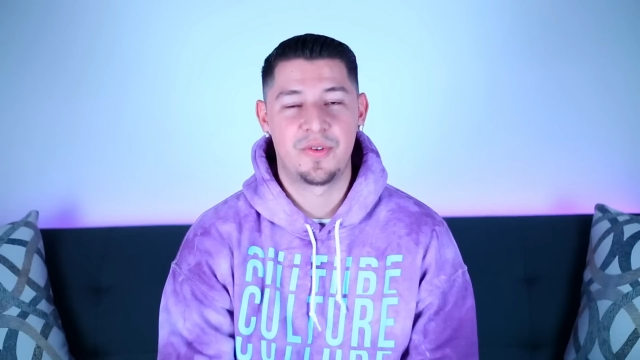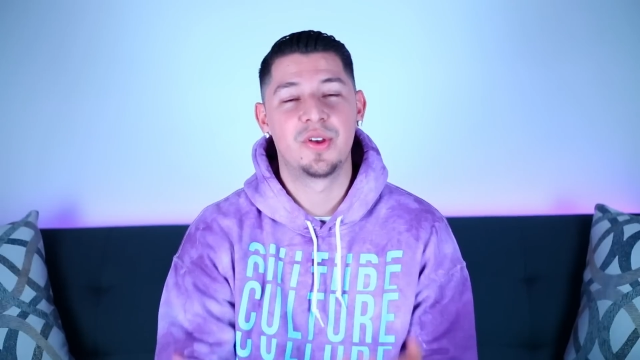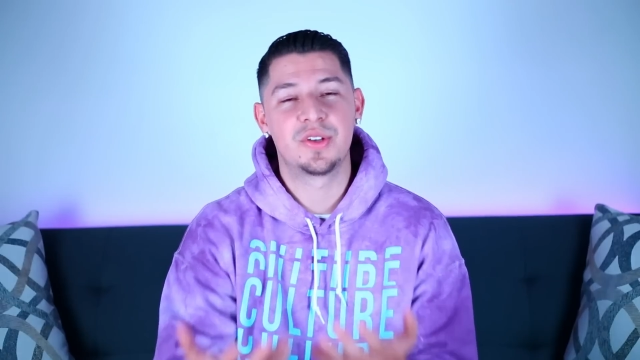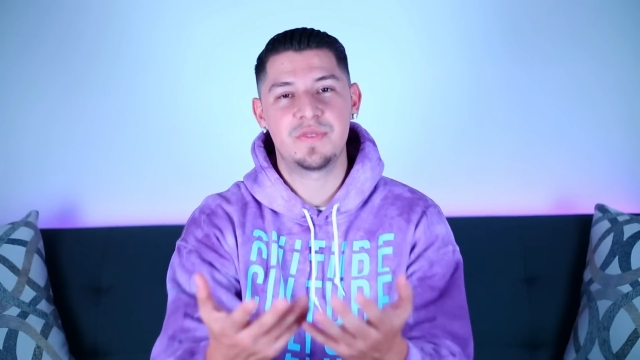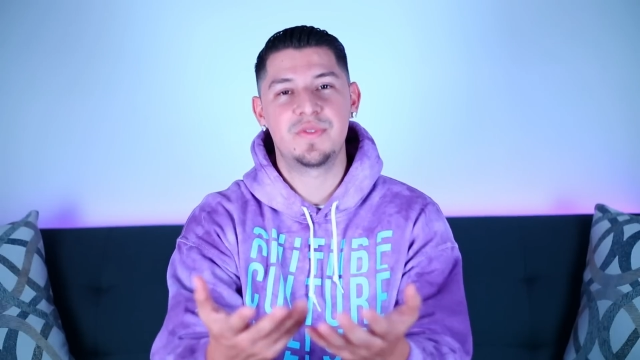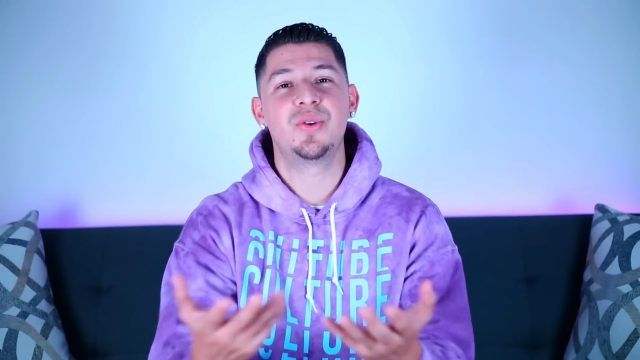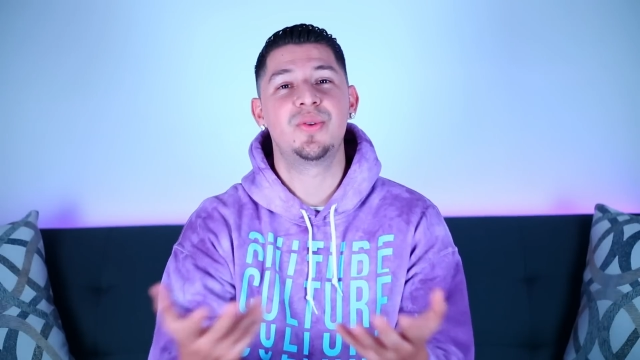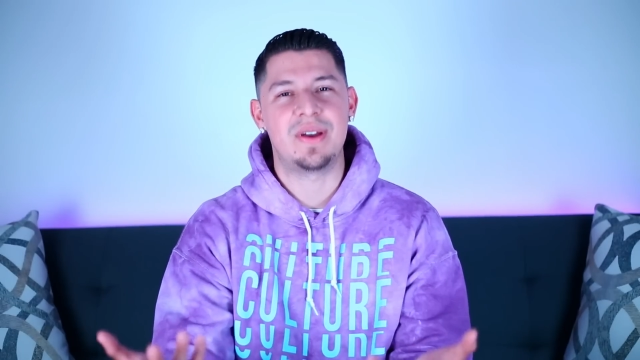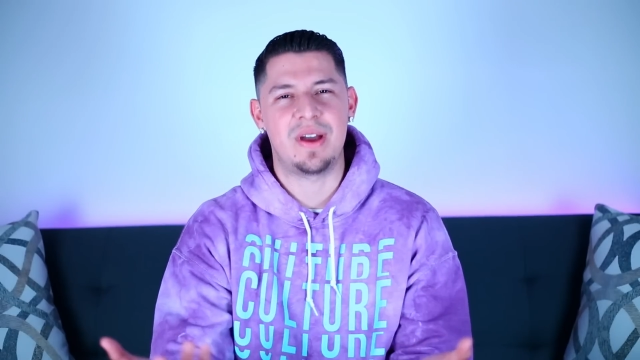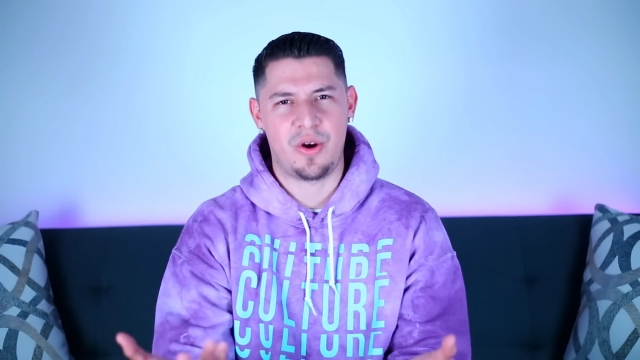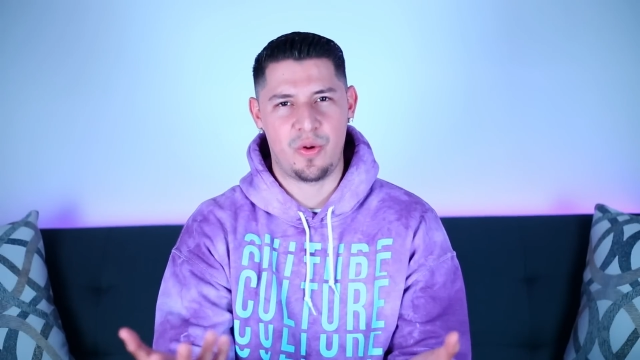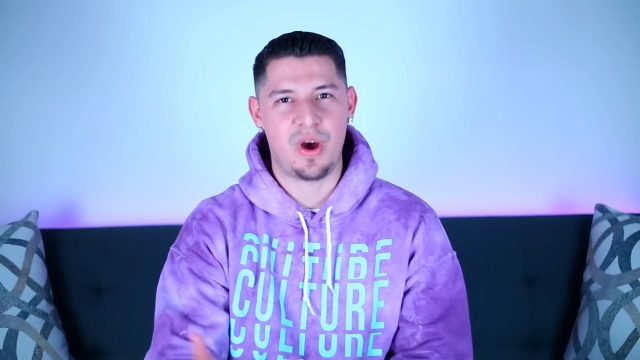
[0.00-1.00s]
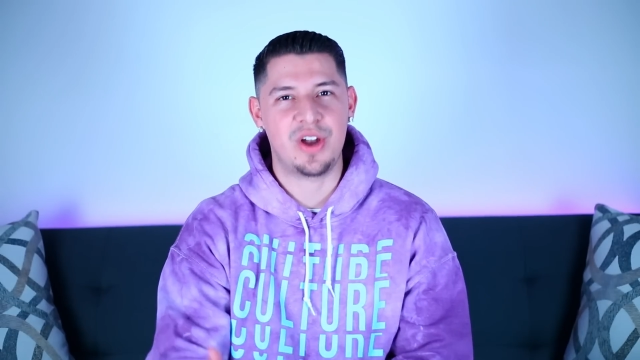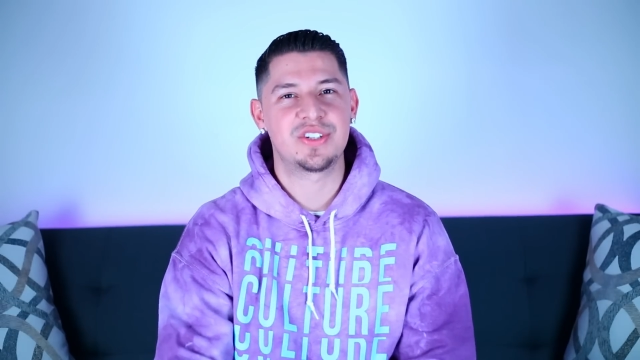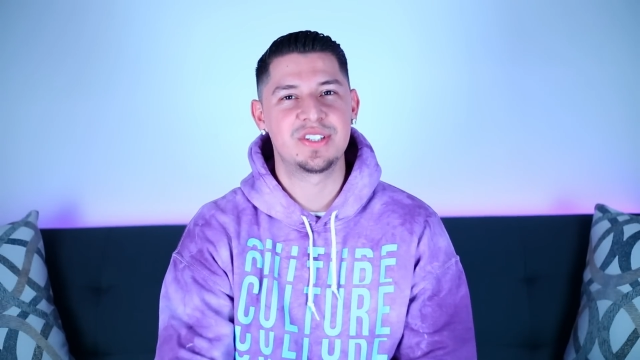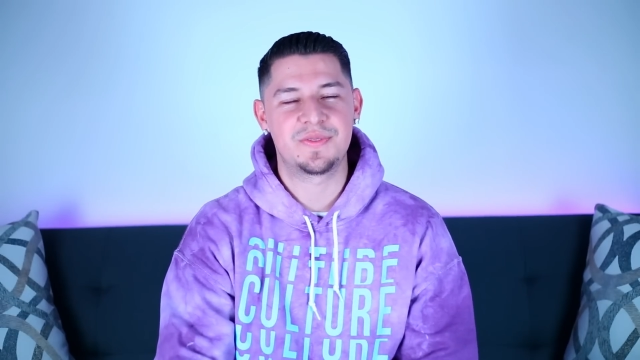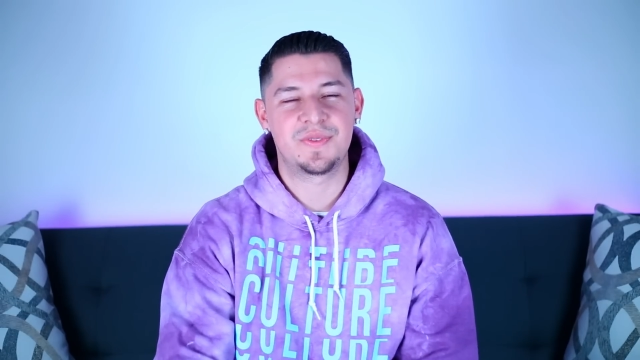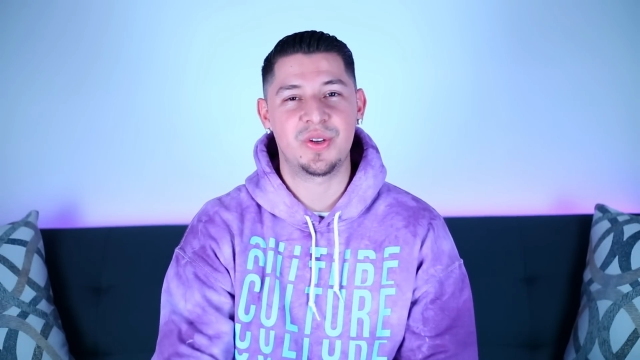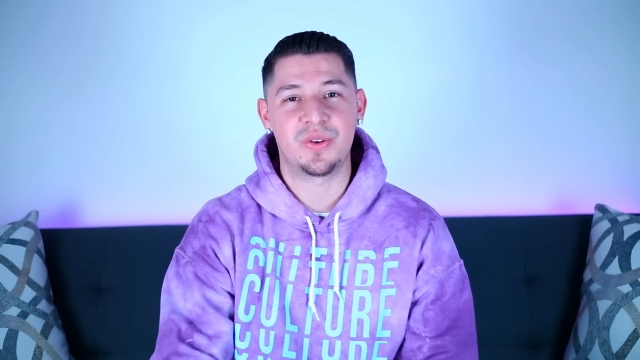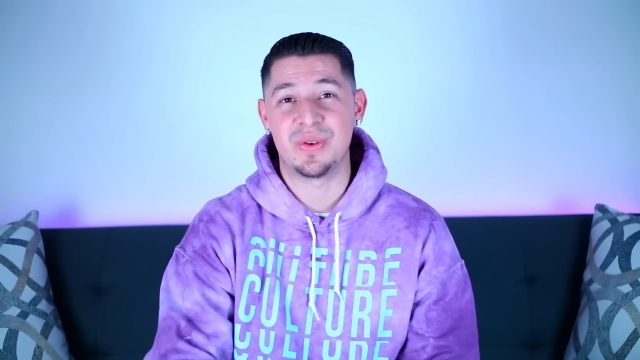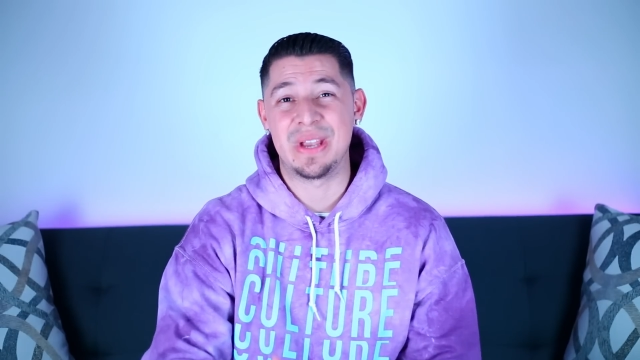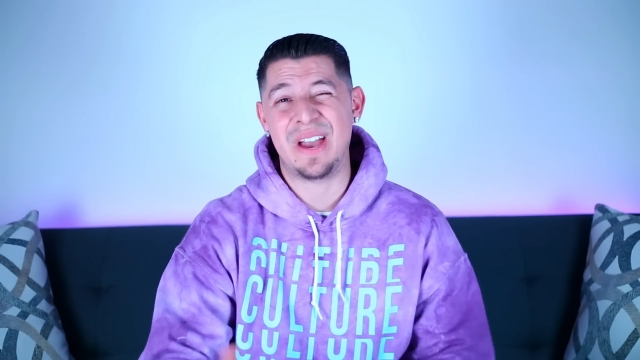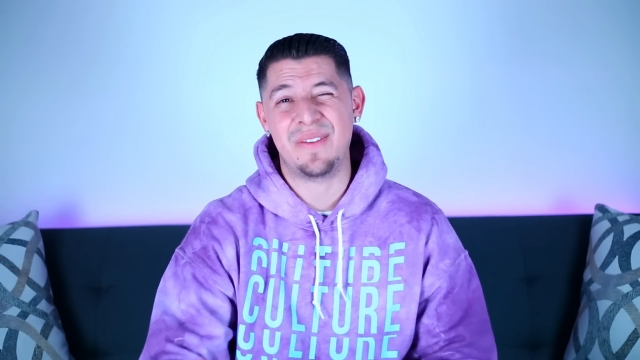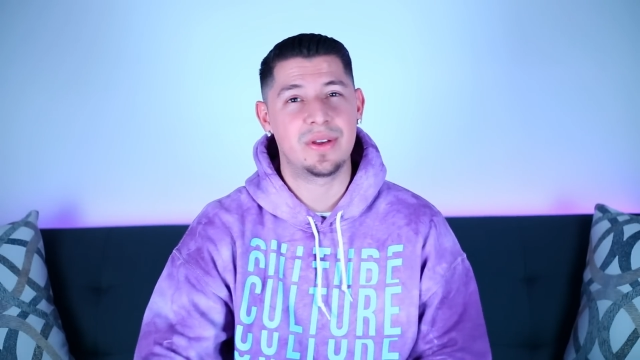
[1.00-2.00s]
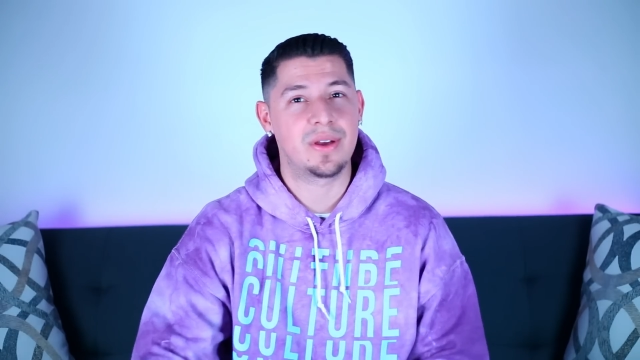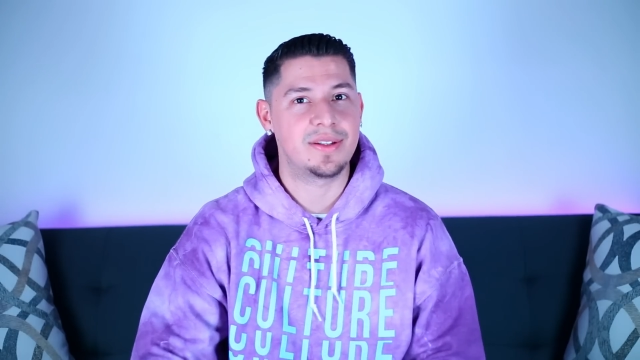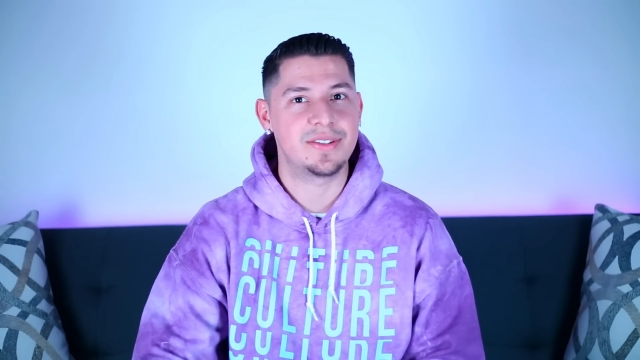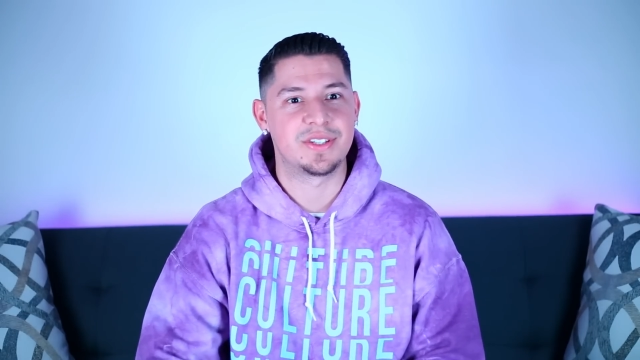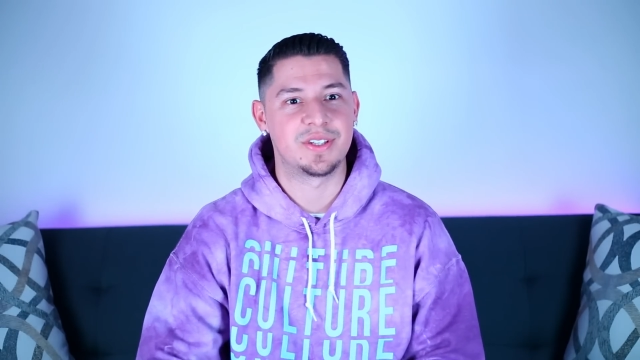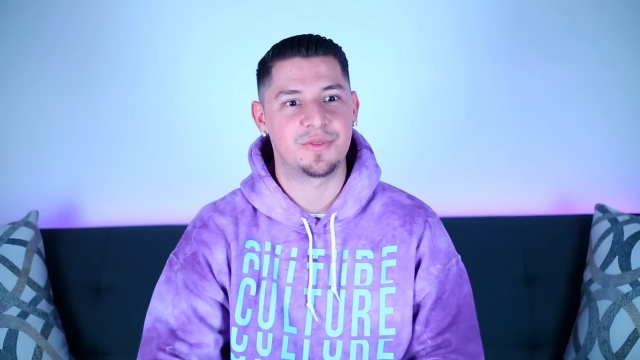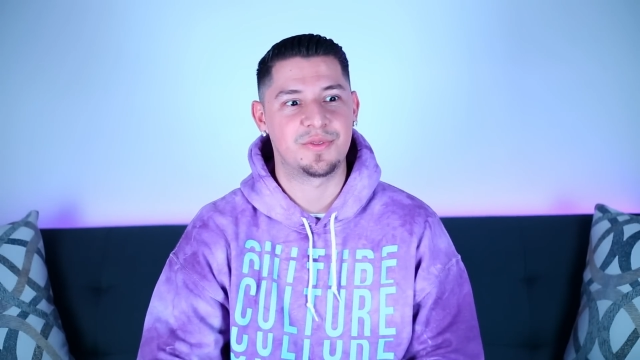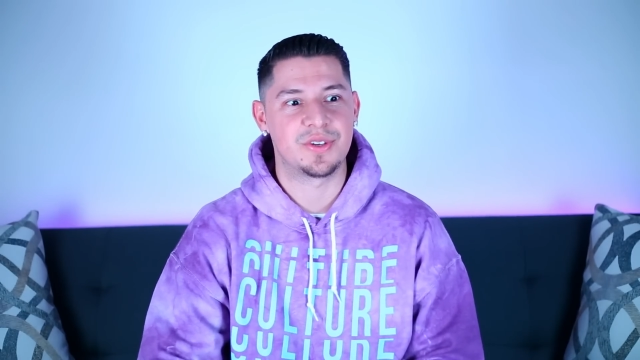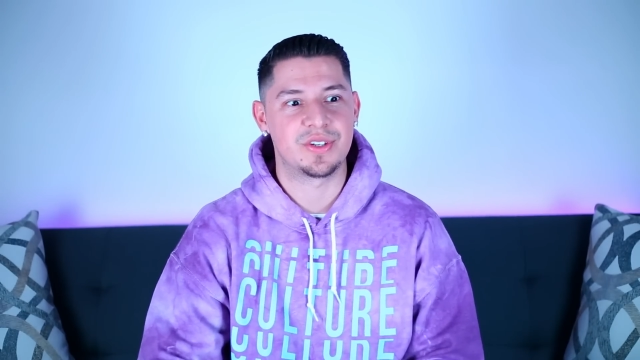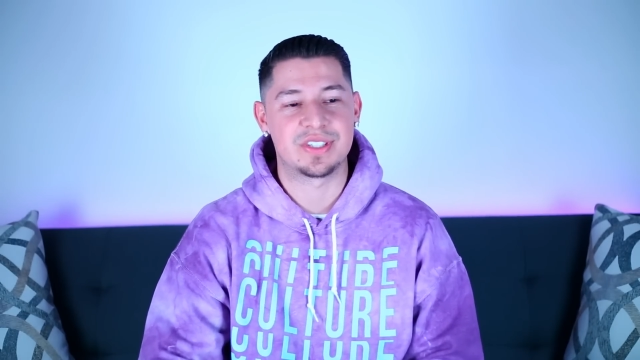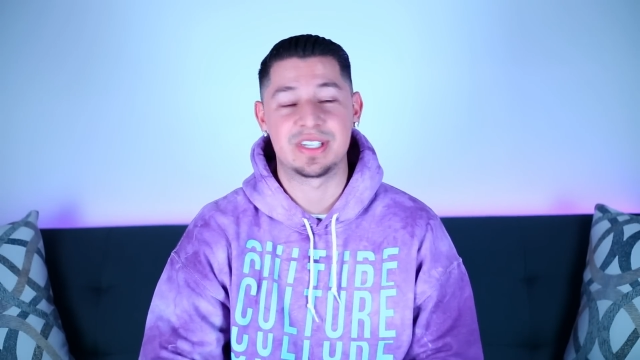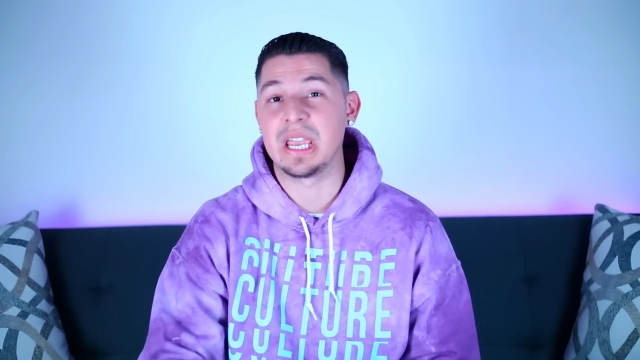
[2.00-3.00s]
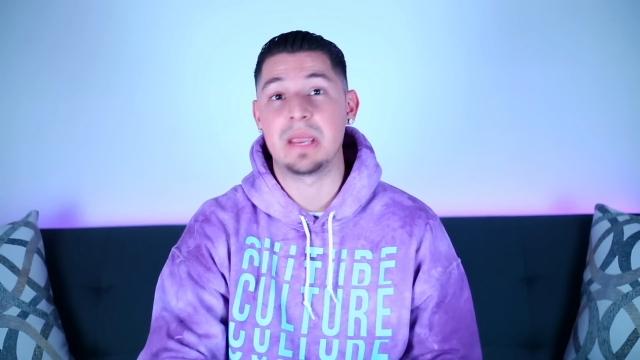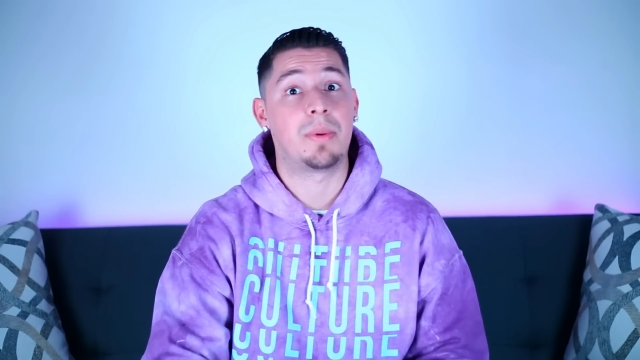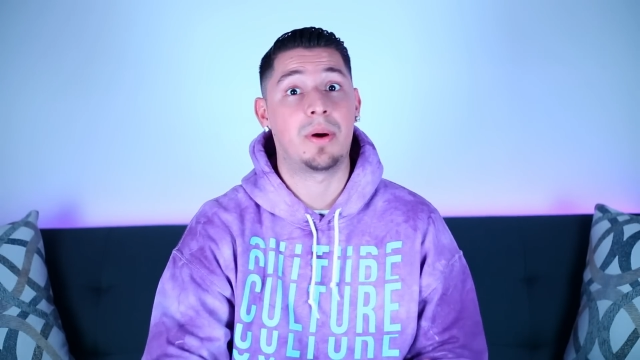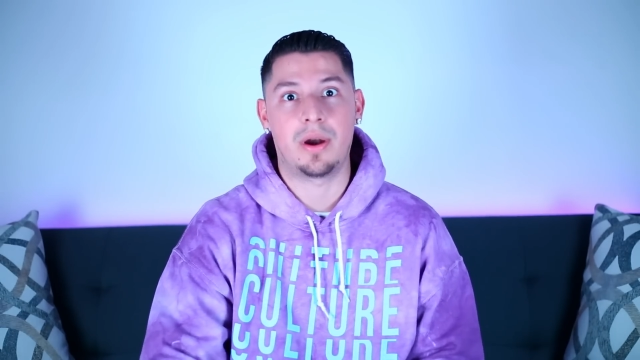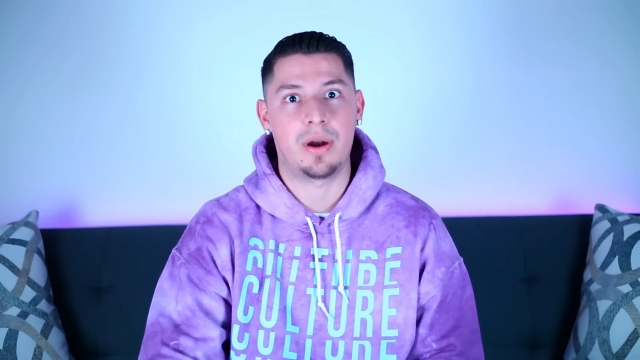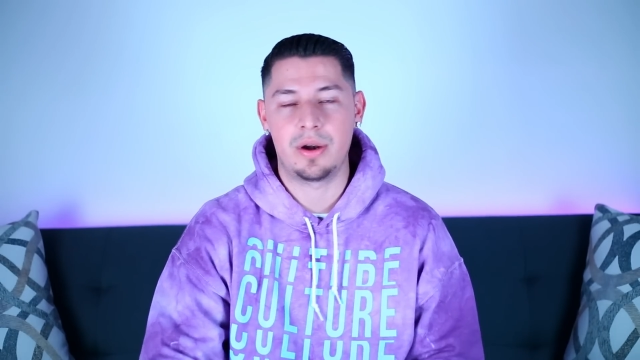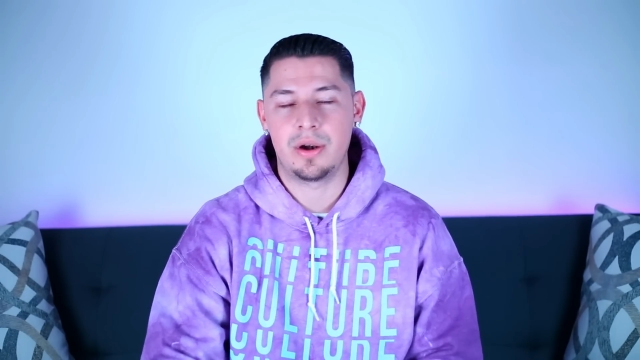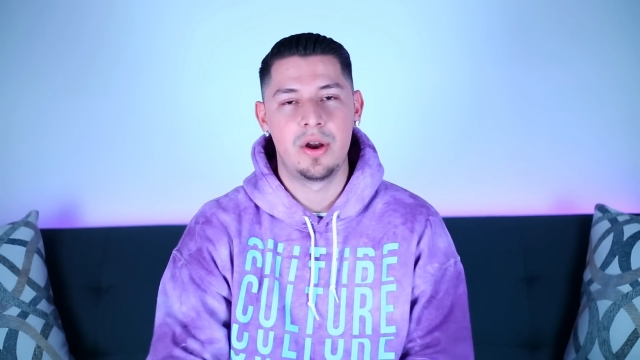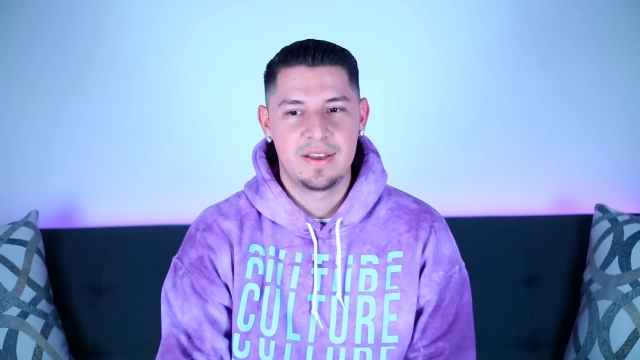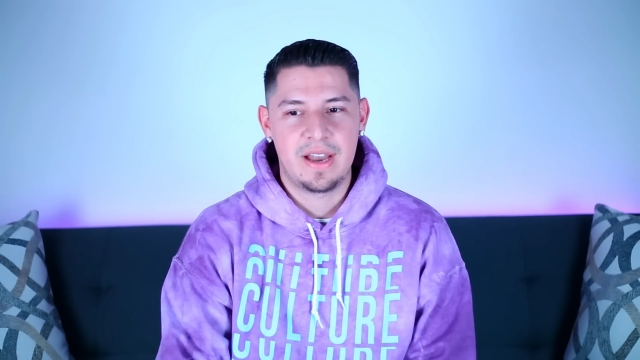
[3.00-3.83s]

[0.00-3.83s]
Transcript: For those of you who are watching this video and you haven't gone to your first gay bar,